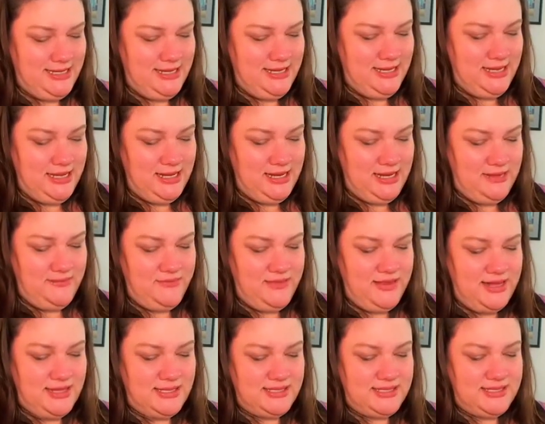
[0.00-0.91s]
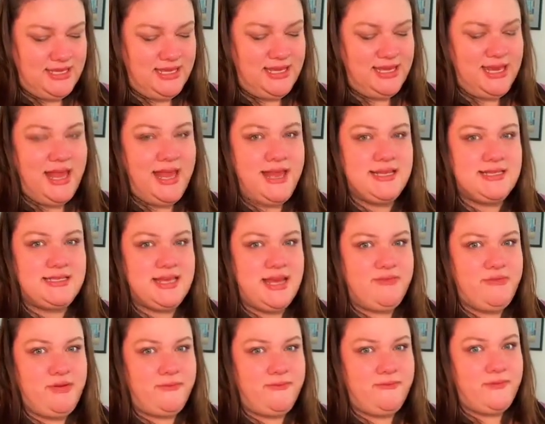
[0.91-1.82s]
and if that's the case, I
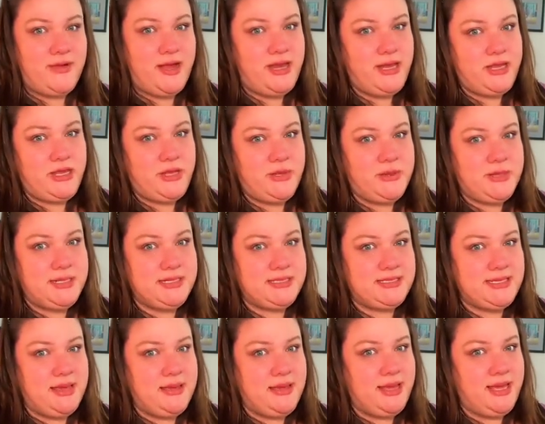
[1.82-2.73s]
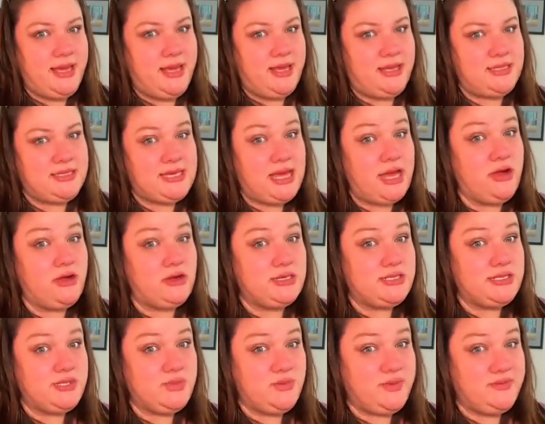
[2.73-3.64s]
have a friend who is a
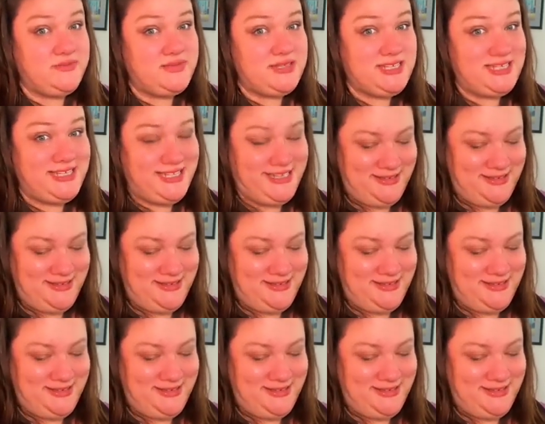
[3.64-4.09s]
diehard Swiftie.